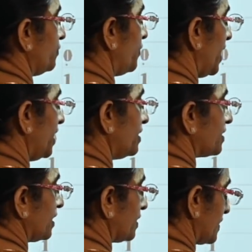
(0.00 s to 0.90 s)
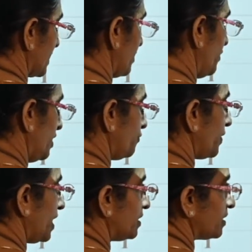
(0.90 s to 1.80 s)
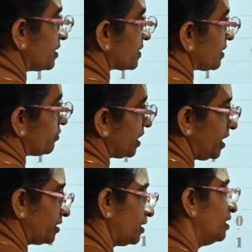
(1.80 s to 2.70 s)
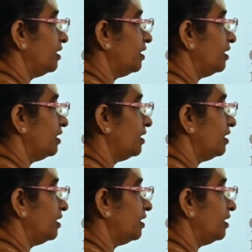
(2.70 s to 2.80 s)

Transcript: 5, 6, 7, 5, 6, 7, 8.